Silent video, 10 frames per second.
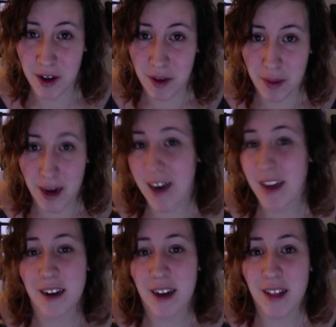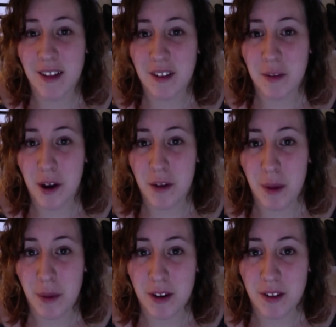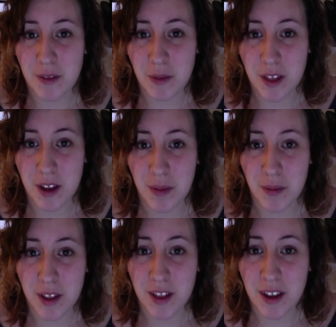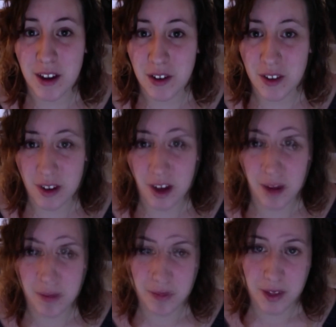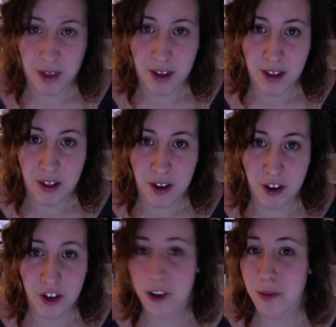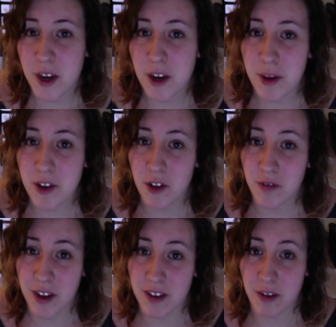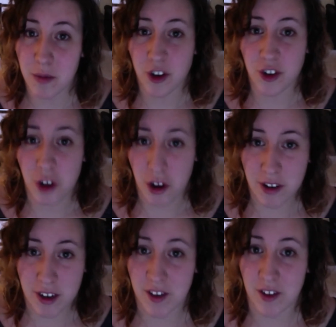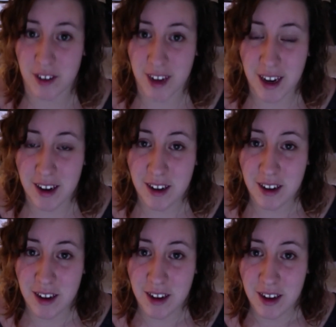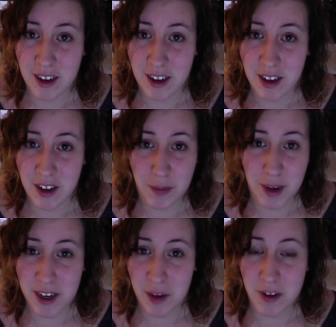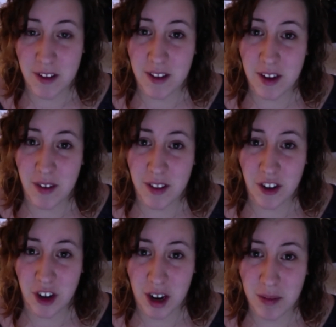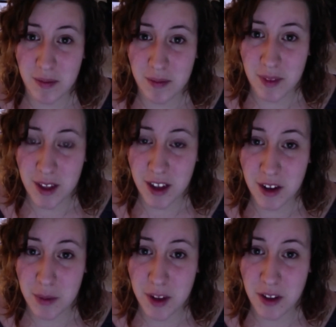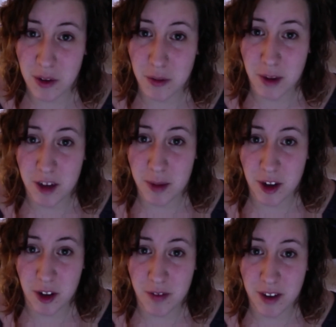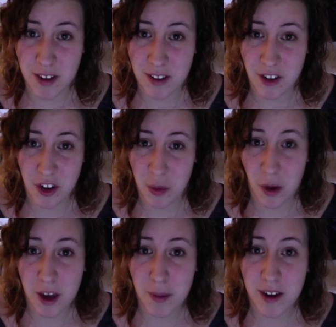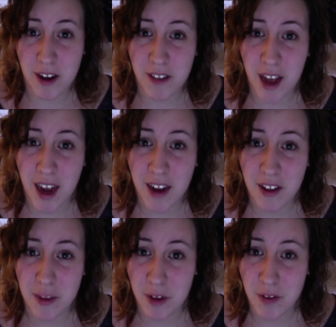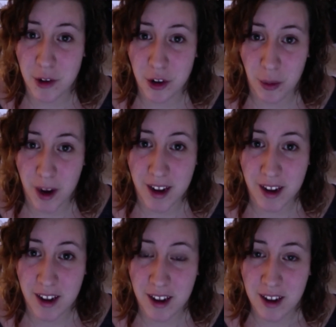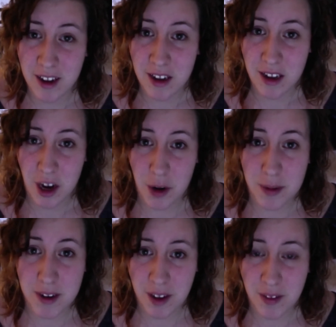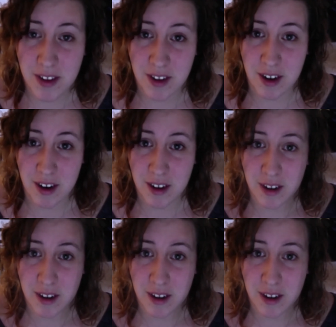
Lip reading: but I need an endless amount of memories with him in the years to come. There are certain monumental events in which a daughter needs her dad. If my dad wasn't safe on the job, he could miss those monumental events, such as walking me down the aisle at my future wedding, and I would be devastated.